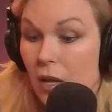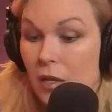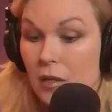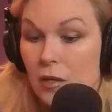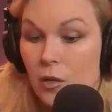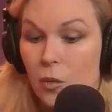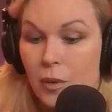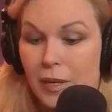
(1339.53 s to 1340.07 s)

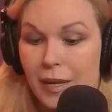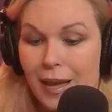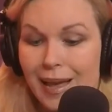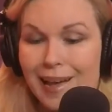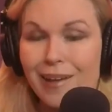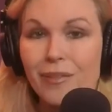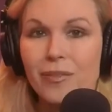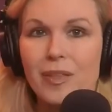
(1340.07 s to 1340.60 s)
going
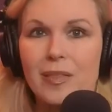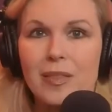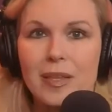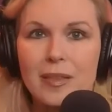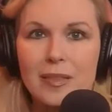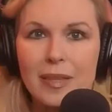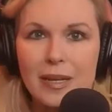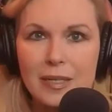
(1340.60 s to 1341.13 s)
out than
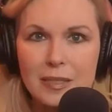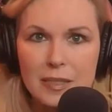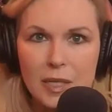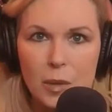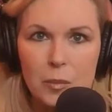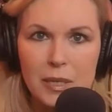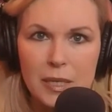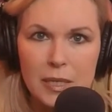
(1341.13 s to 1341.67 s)
is
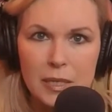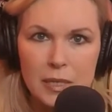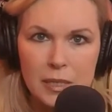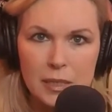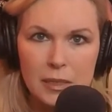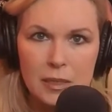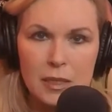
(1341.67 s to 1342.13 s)
coming in.